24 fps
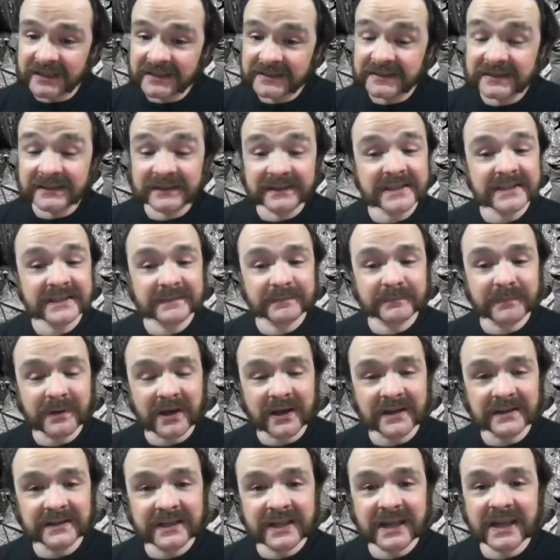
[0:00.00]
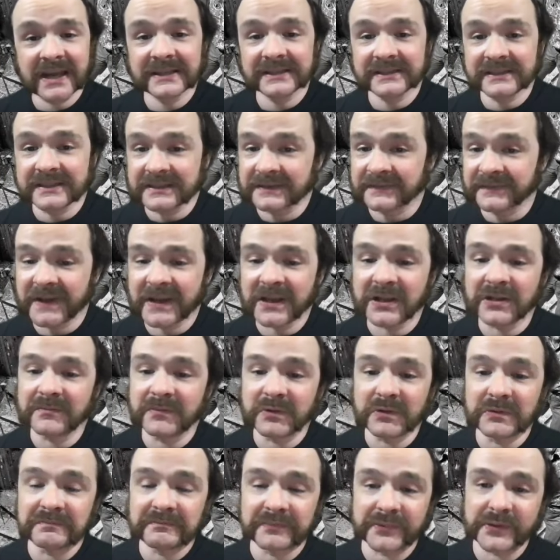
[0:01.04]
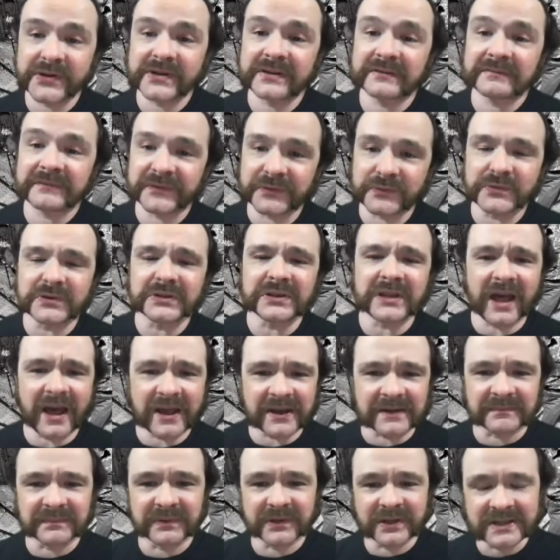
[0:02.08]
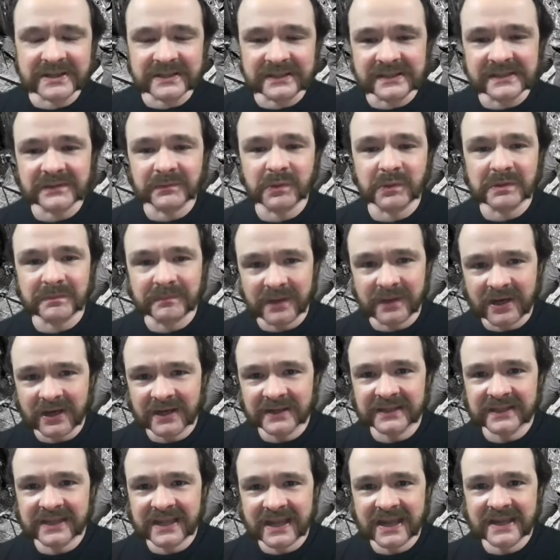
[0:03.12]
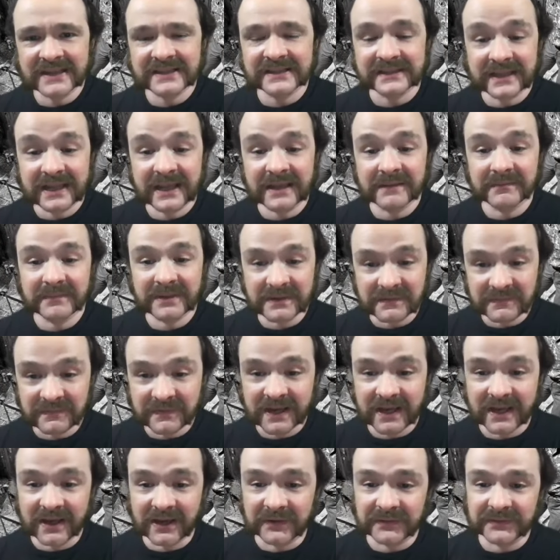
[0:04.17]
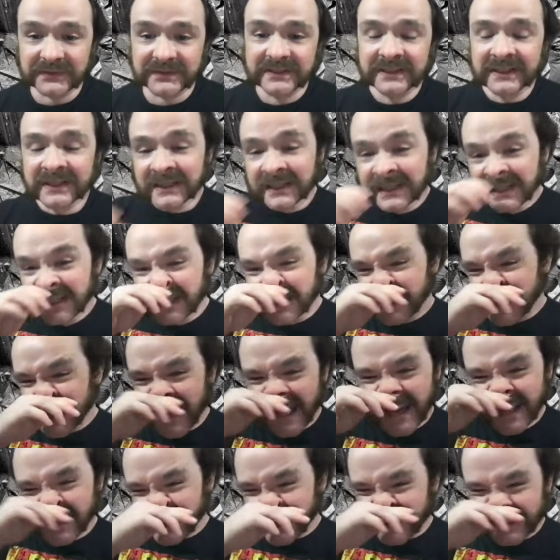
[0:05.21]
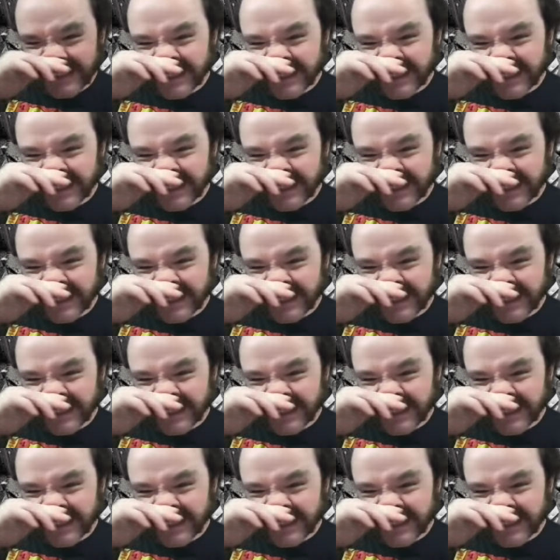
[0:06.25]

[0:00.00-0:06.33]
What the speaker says: this podcast is available through a lot of places where podcasts can be found. Not